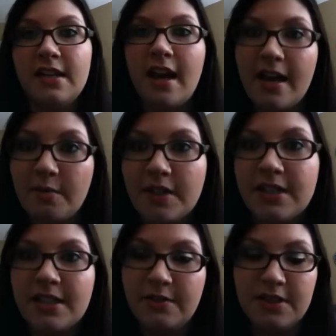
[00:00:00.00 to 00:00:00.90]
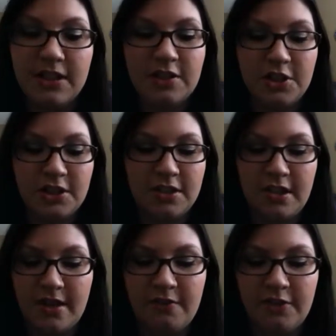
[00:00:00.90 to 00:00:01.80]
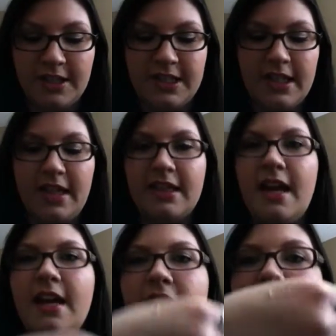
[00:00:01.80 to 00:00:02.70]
it, I once used it just kind of greasy like that,